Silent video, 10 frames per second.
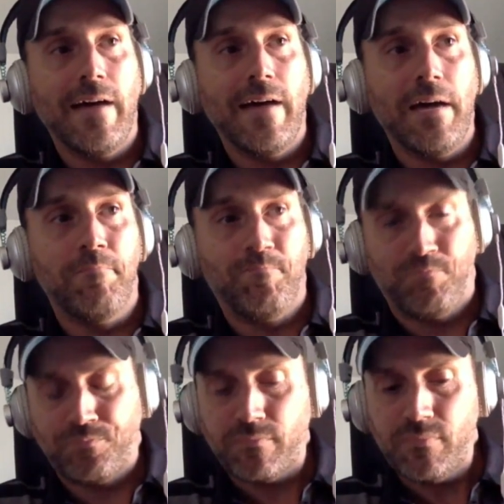Um,
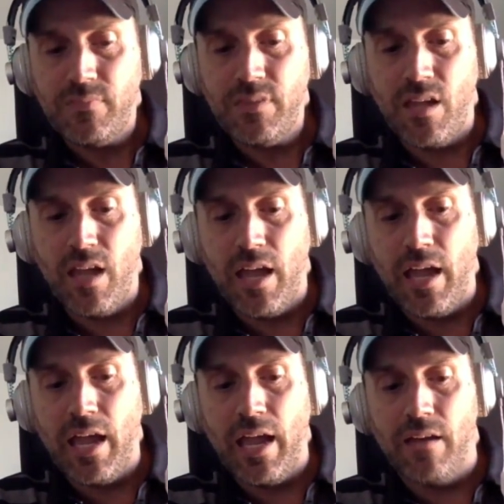
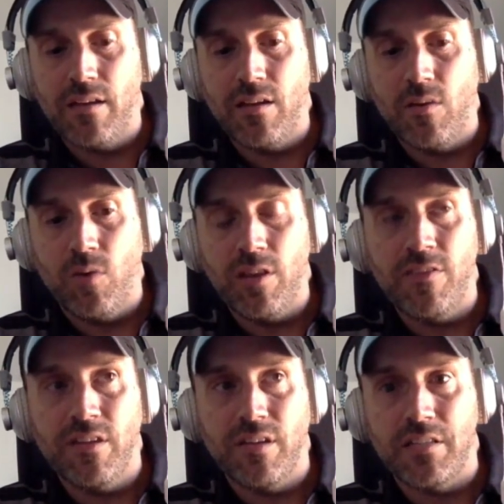and, you know, one of the
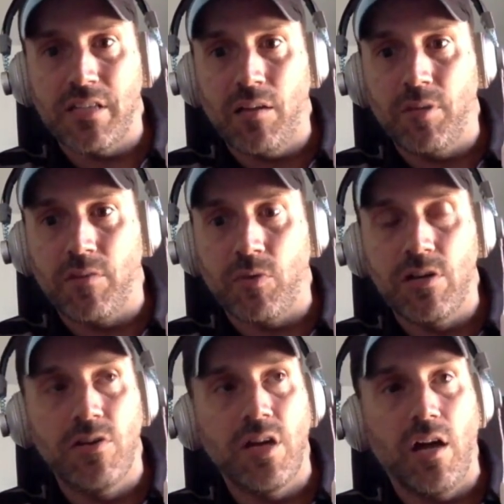things I tell them is when
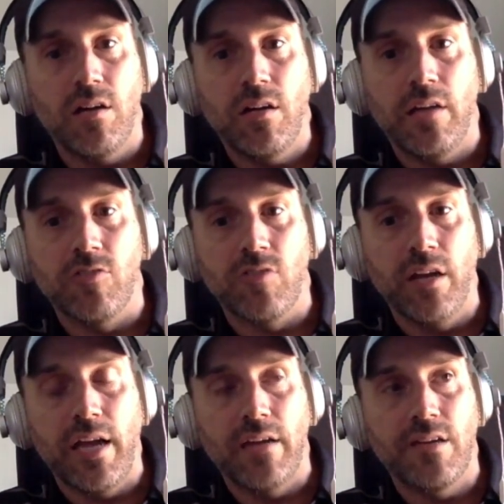you're young and you're
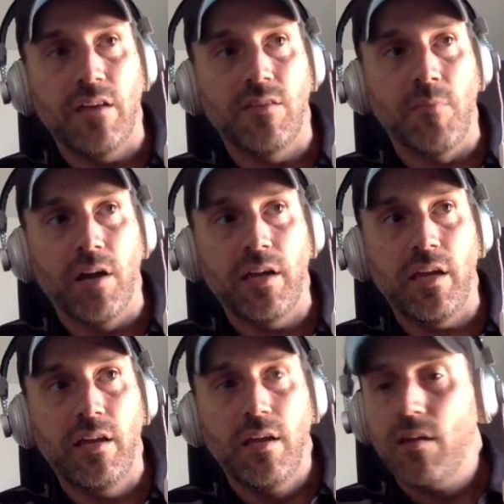trying to educate the
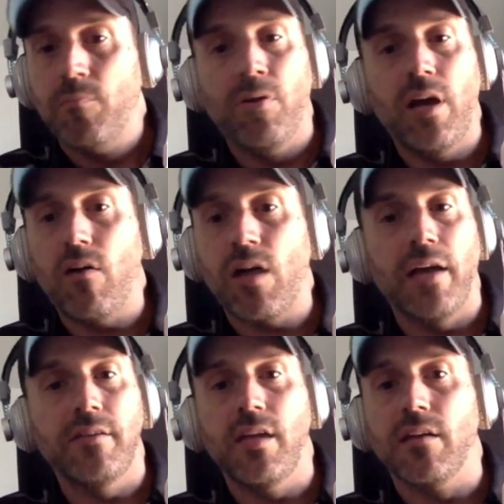market, put out
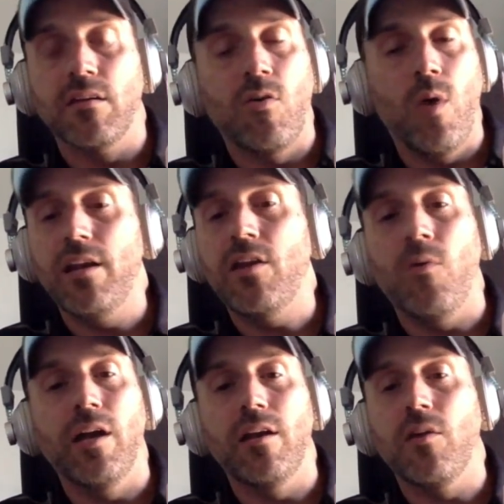content, quantity,
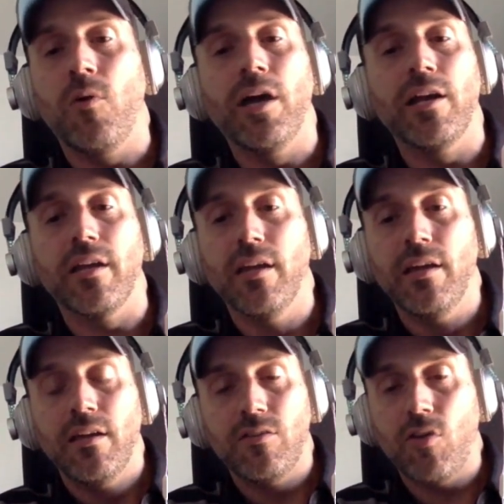quantity, quantity.
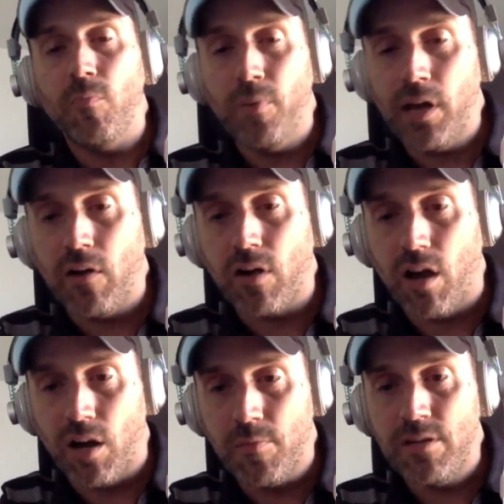Don't put out
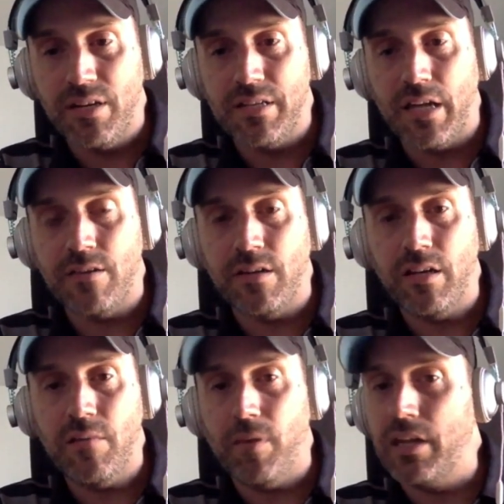garbage
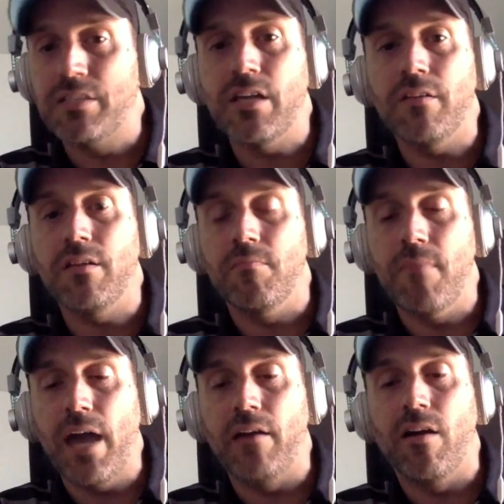intentionally, but it doesn't
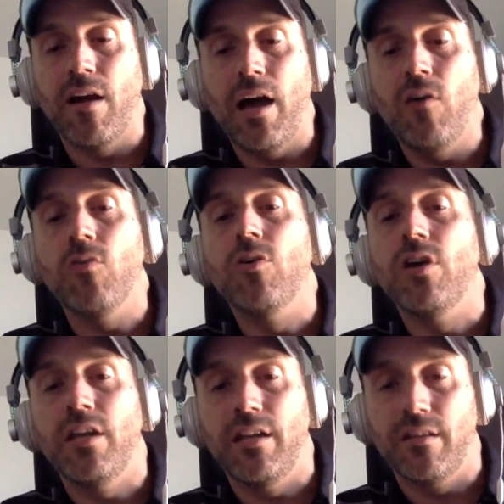matter how good
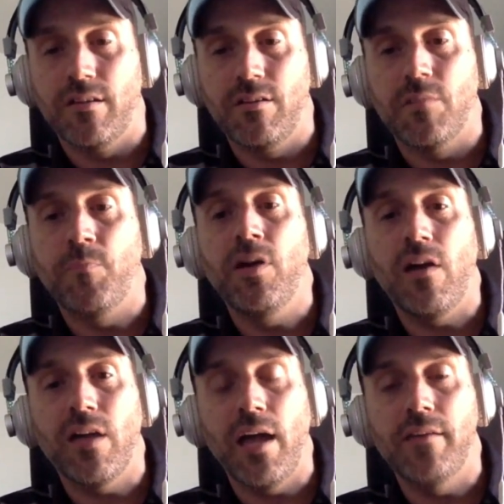it is. Just put
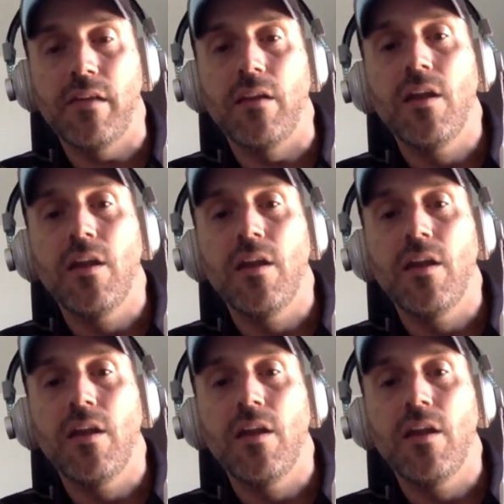out content,